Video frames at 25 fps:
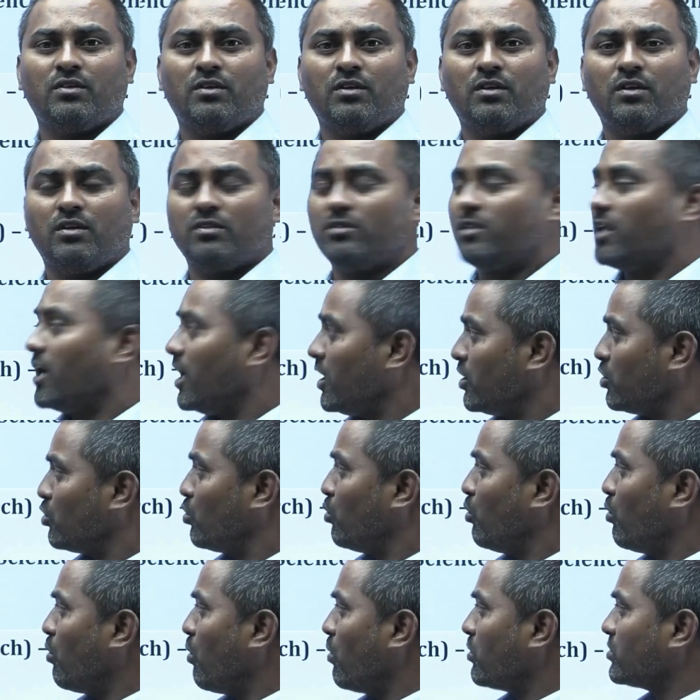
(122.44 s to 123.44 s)
There are
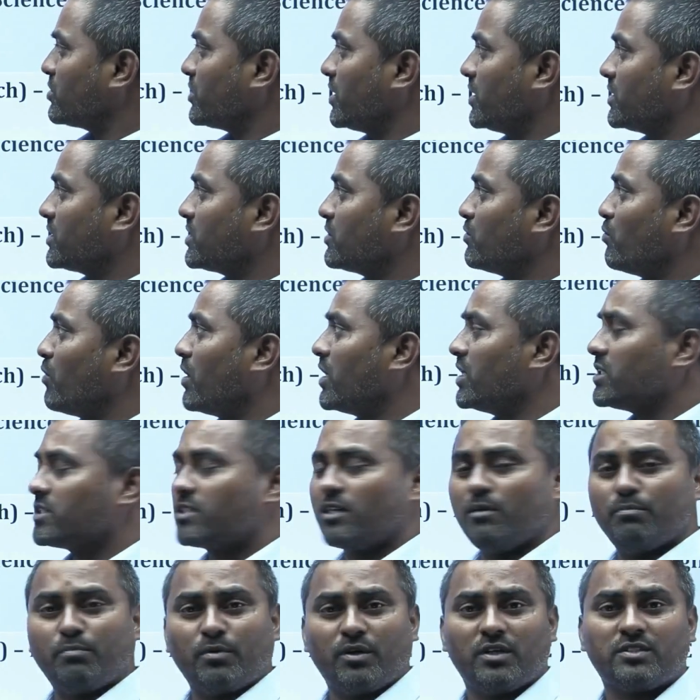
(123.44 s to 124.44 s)
two courses. One is
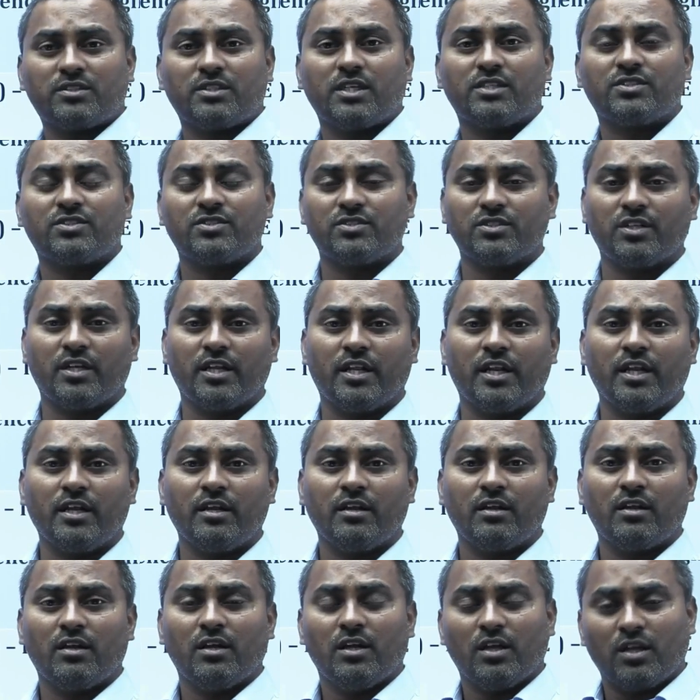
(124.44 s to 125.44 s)
computer science engineering.
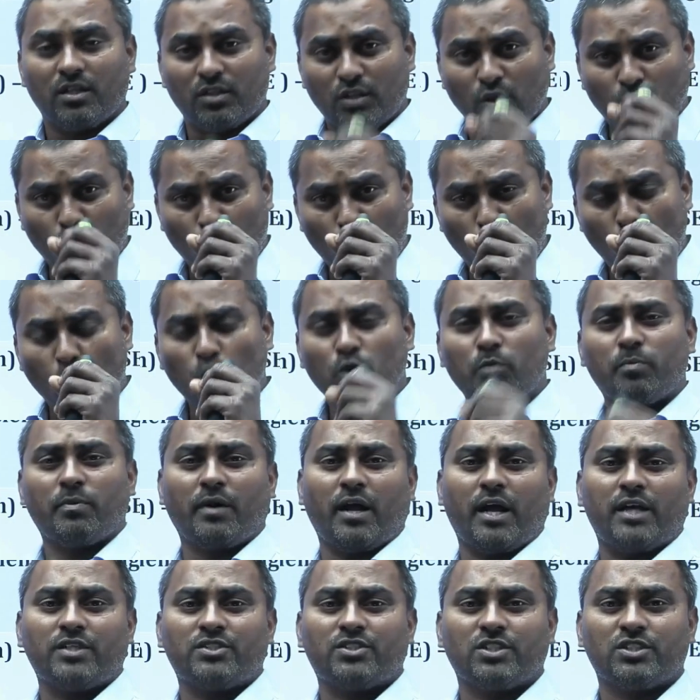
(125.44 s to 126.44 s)
The core
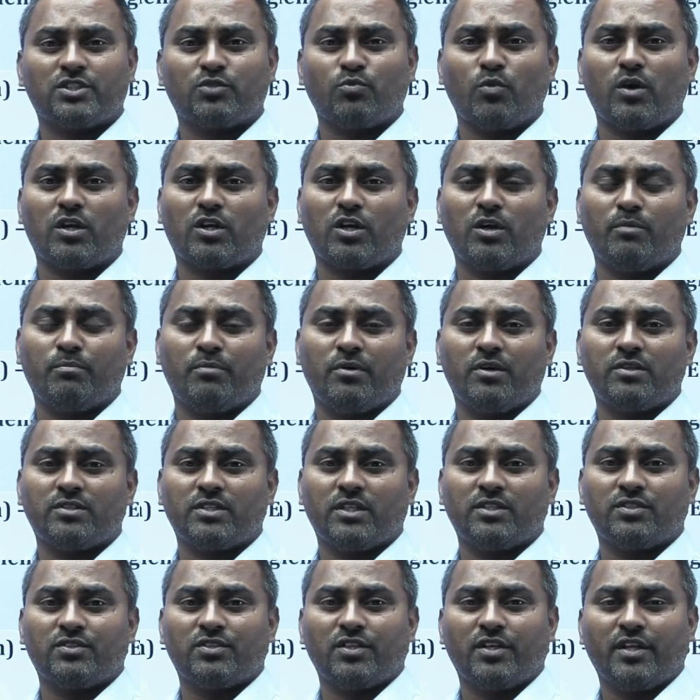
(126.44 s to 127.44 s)
branch is what? Computer
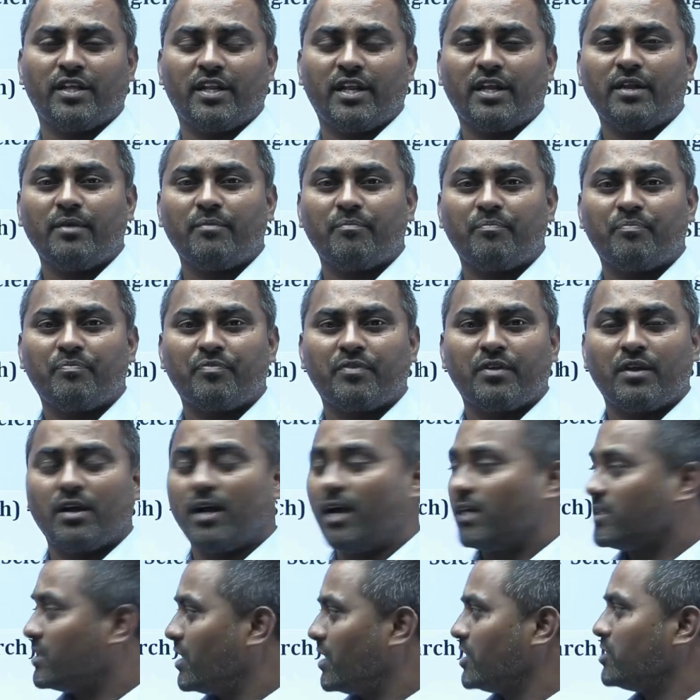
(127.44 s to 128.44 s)
science engineering.
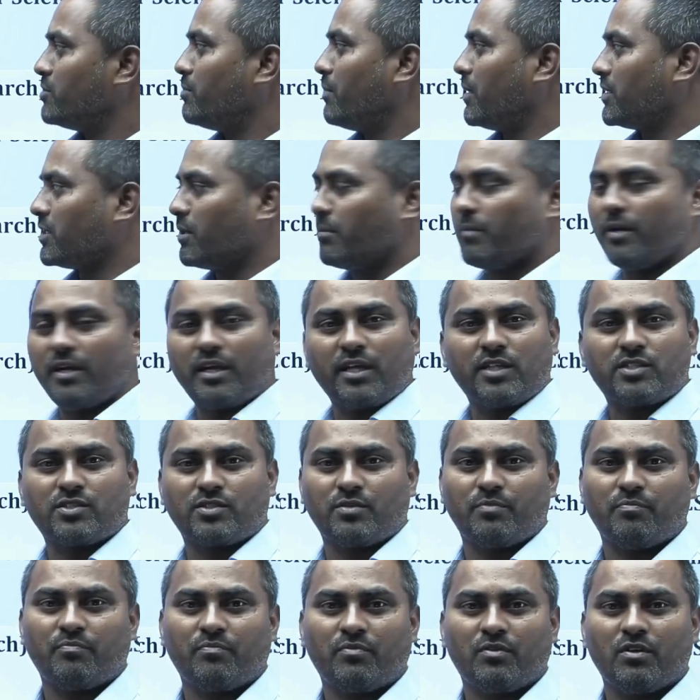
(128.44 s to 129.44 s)
Other is mathematics.
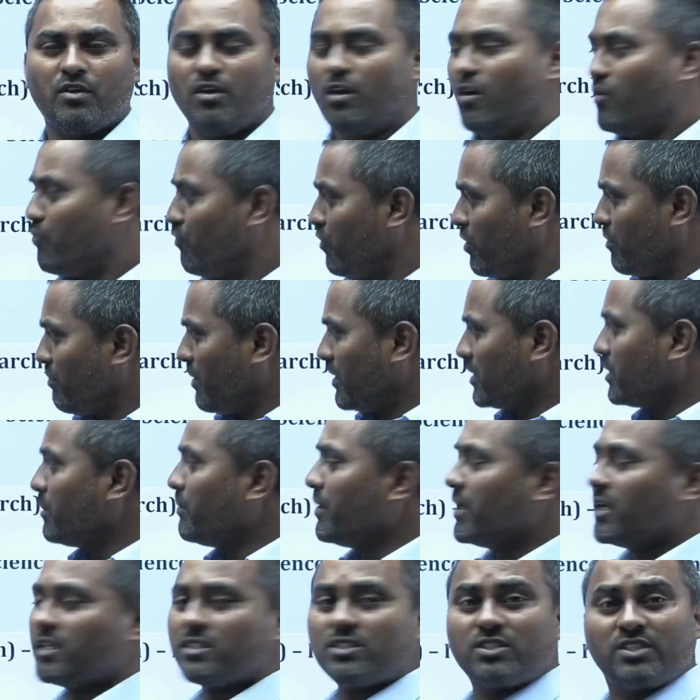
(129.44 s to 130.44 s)
For
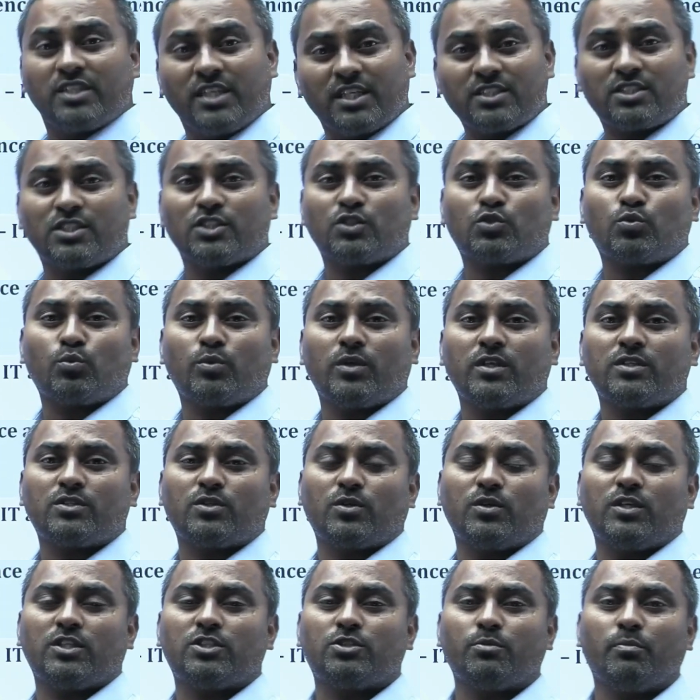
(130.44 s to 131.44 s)
mathematics, CSE students are
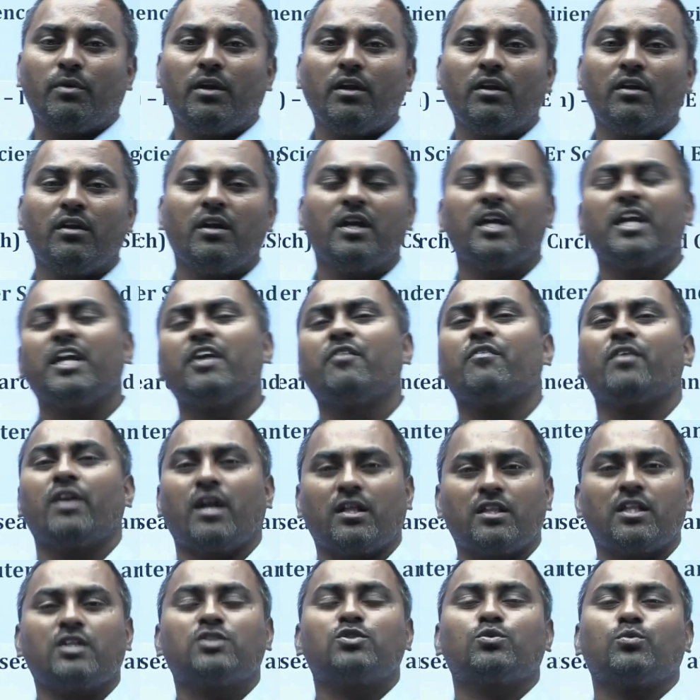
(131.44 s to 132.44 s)
eligible. Even
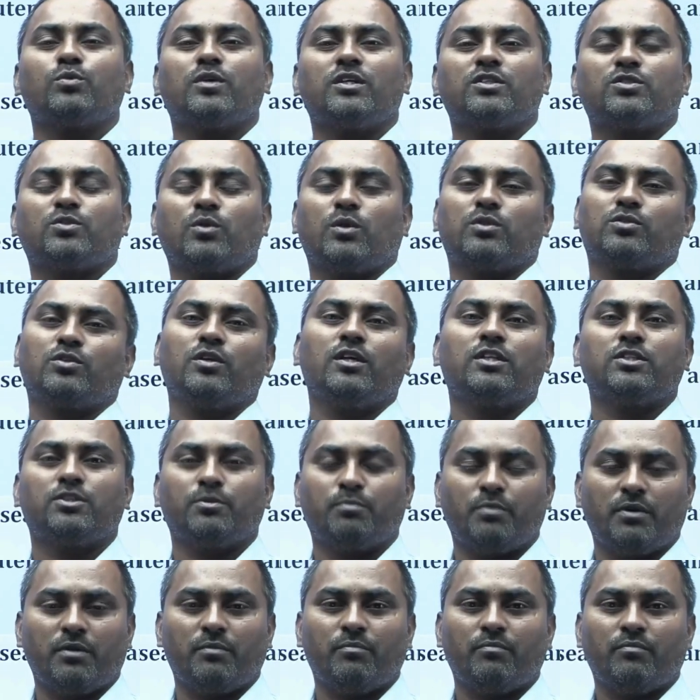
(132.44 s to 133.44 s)
other students also
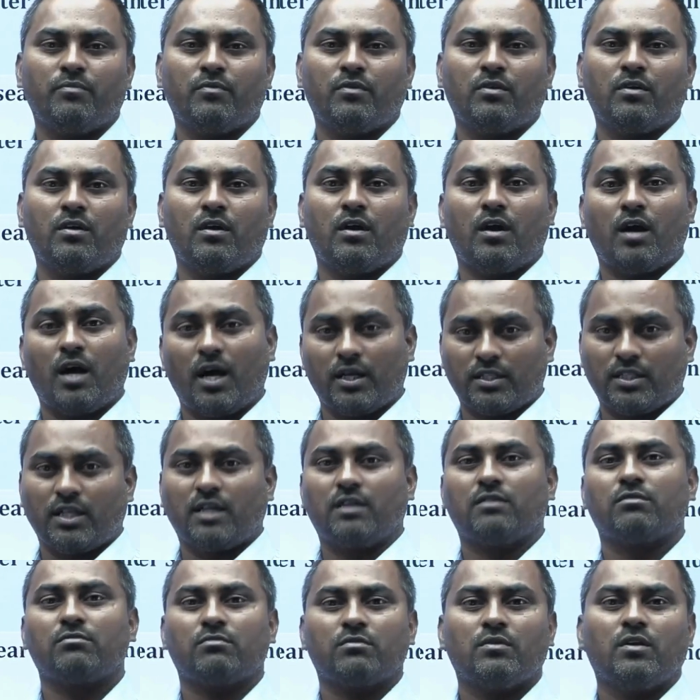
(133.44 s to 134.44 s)
eligible.
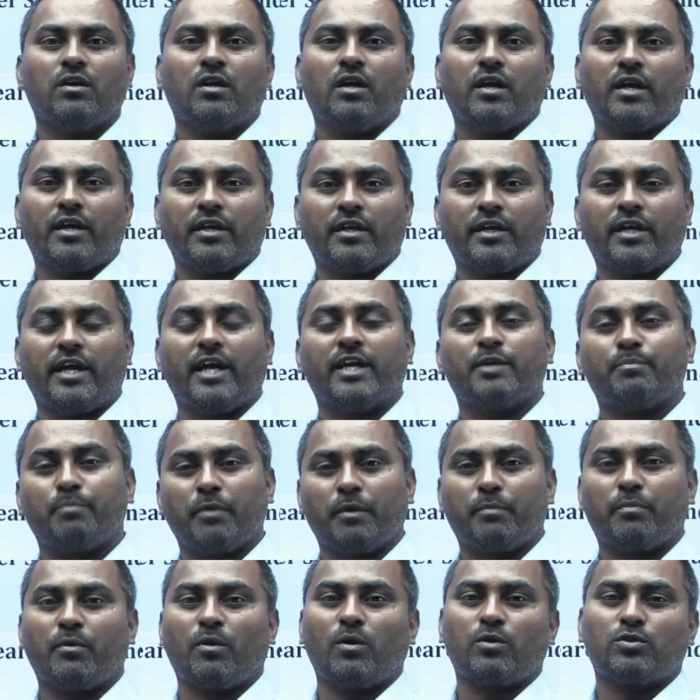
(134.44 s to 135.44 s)
Other GATE
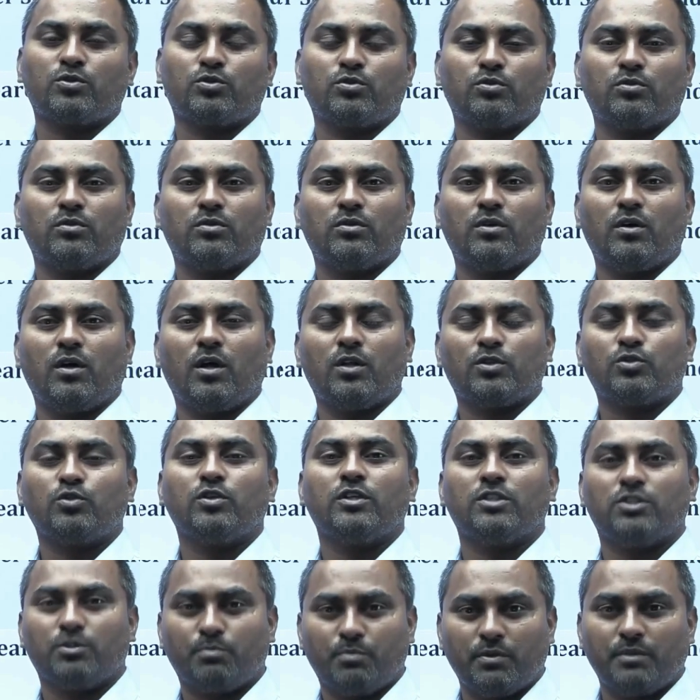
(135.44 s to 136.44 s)
paper also
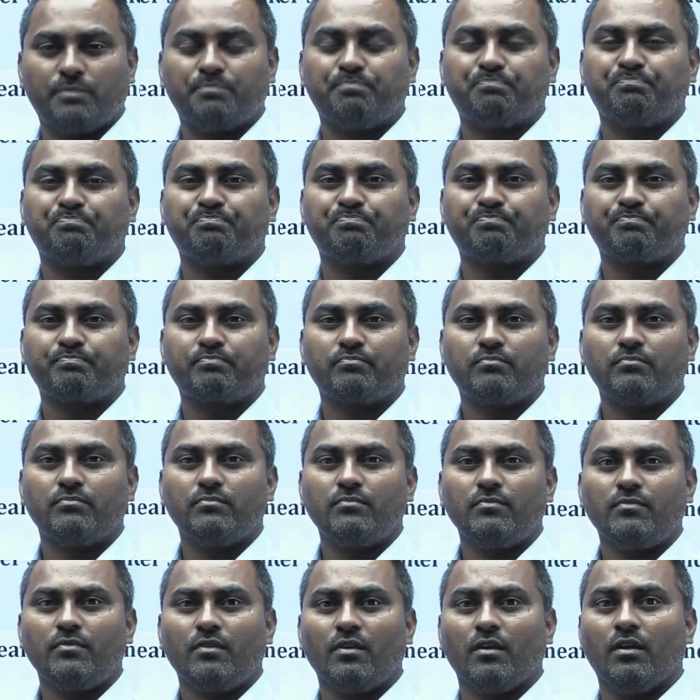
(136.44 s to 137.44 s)
eligible.
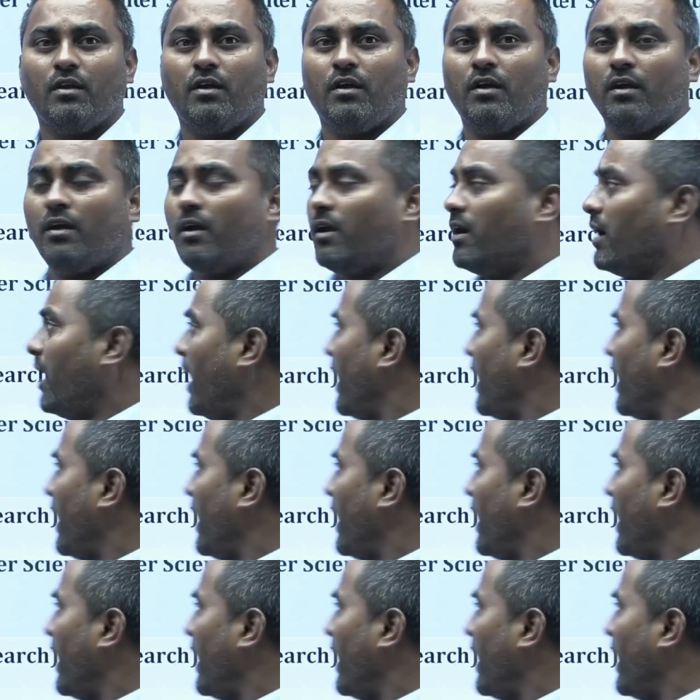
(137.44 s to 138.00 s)
And